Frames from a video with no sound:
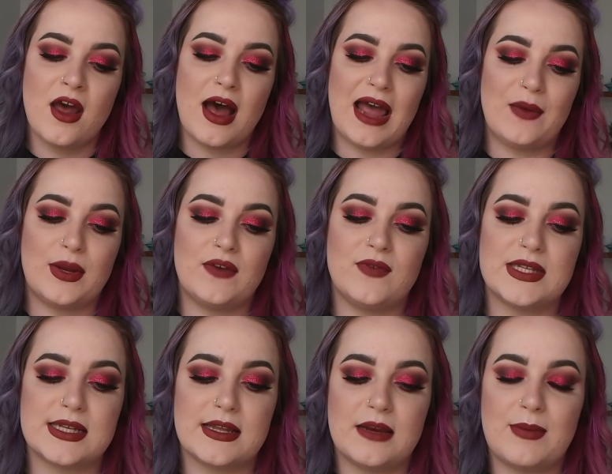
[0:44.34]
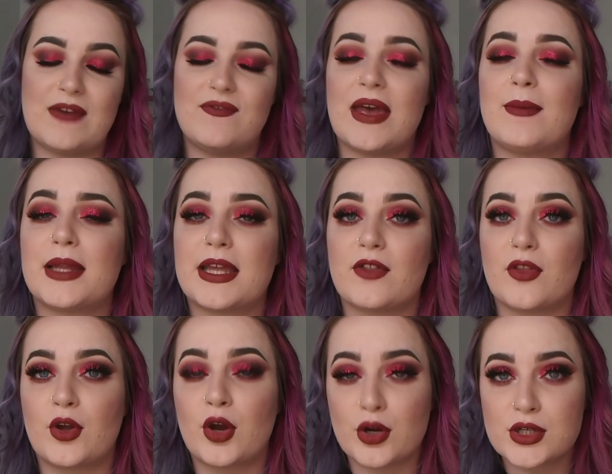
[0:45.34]
I went and visited my family on the
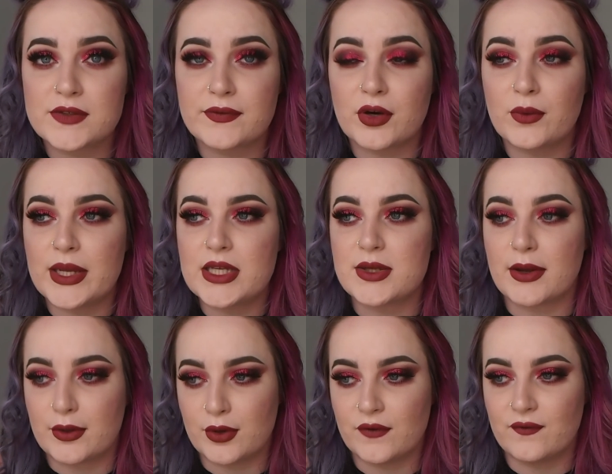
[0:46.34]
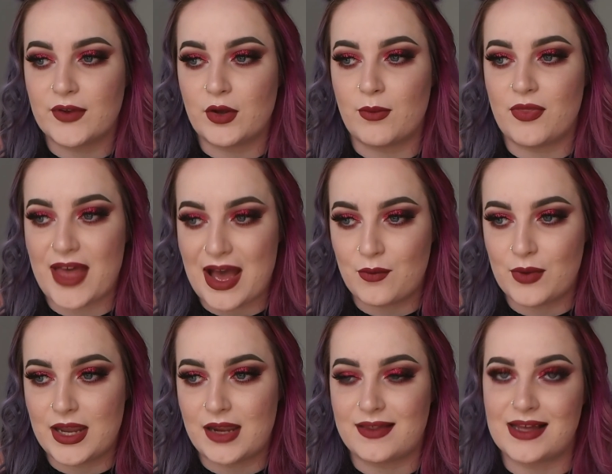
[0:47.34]
coast for a week, so I couldn't film that
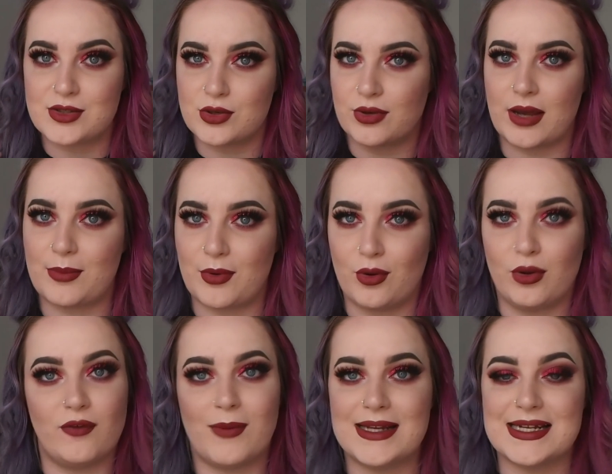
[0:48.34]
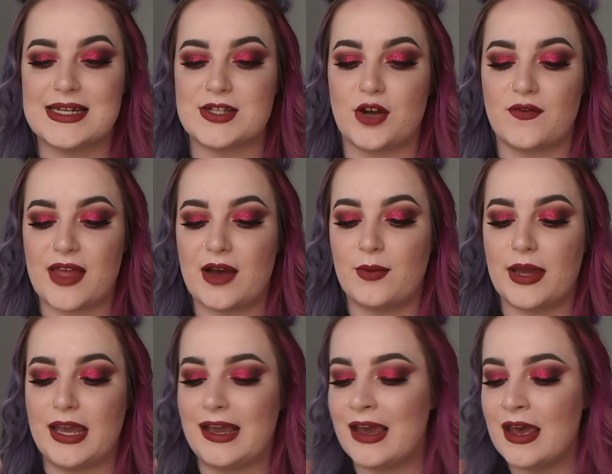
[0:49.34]
week. That took up all of my days off that
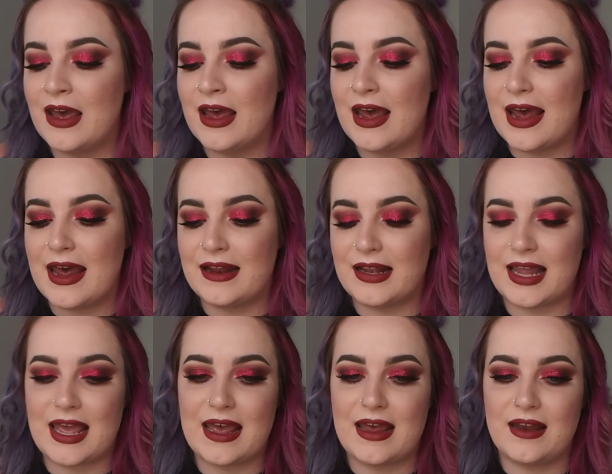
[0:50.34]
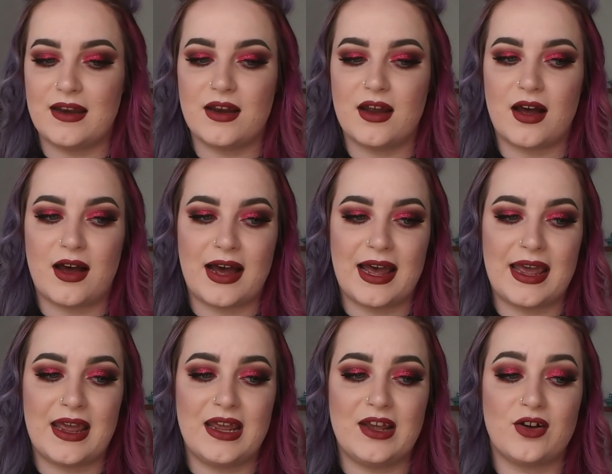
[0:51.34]
week. And then
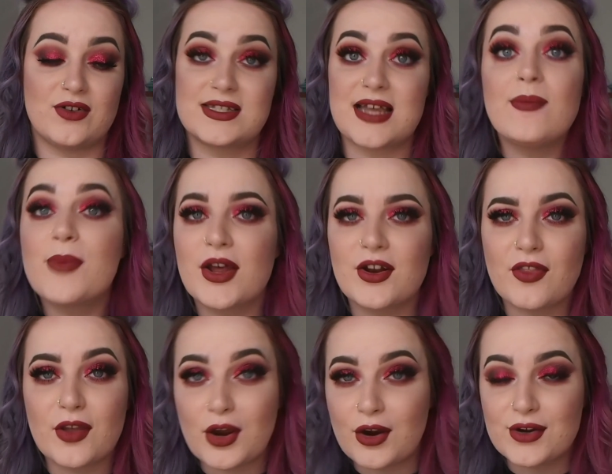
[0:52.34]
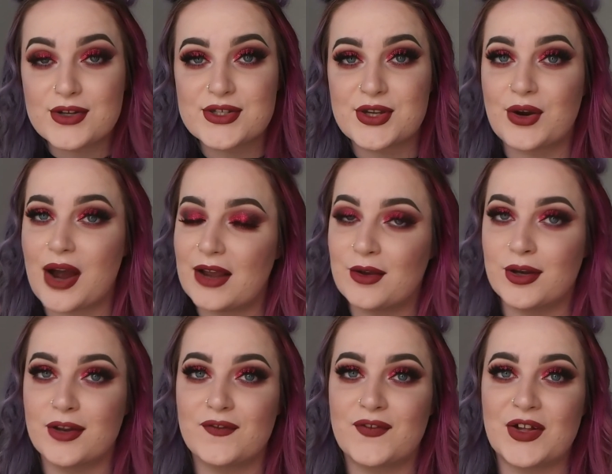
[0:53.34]
I got sunburnt on the coast, so I
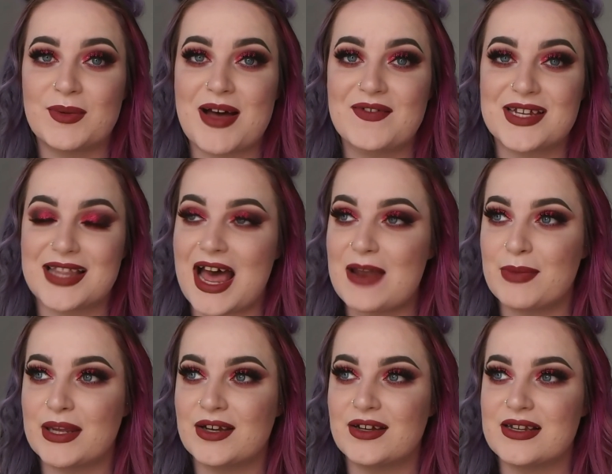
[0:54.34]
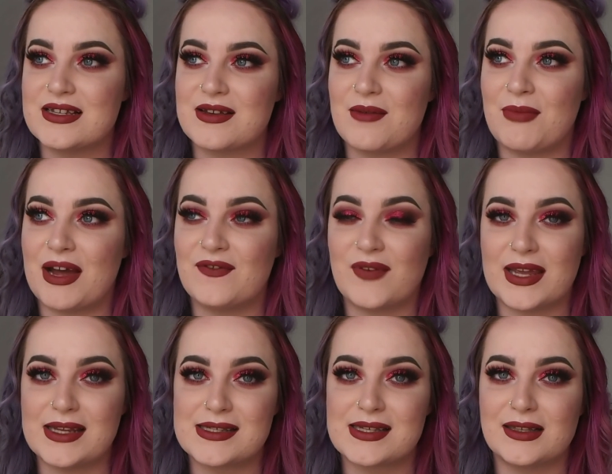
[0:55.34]
couldn't film after that because my
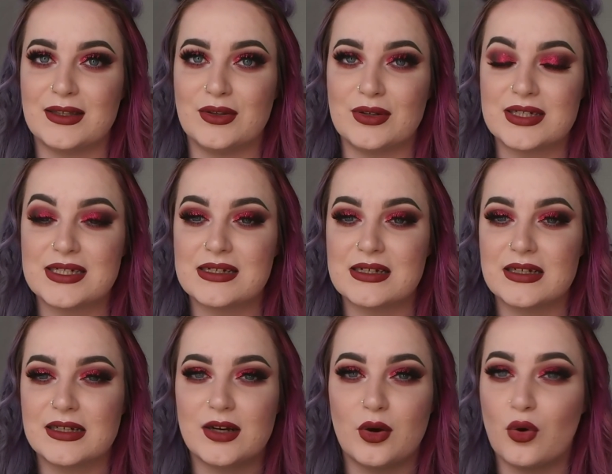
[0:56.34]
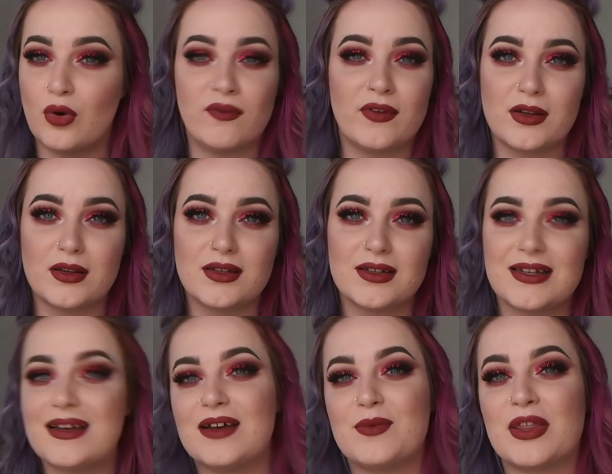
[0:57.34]
face looked awful
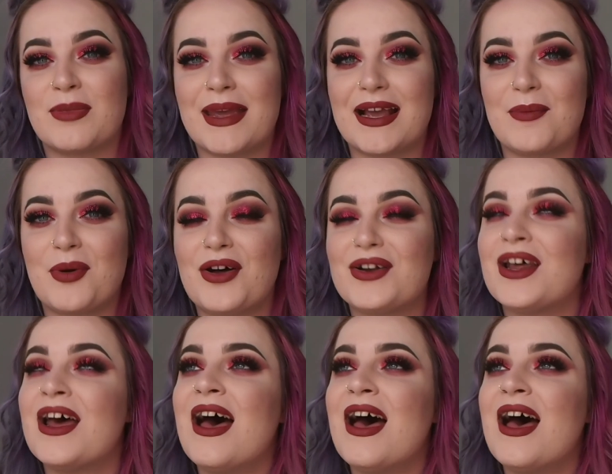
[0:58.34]
with makeup on.